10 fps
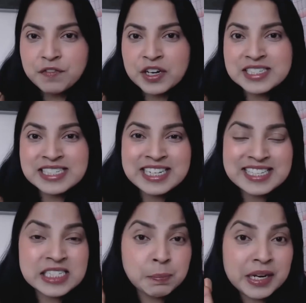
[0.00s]
fund
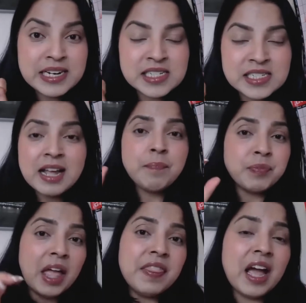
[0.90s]
gets depleted,
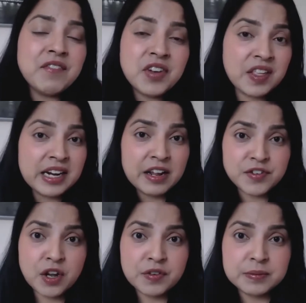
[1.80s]
and they have nothing left
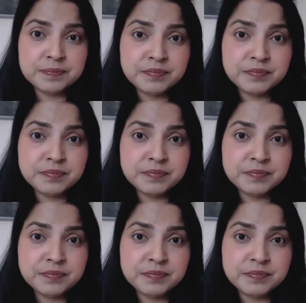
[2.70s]
over.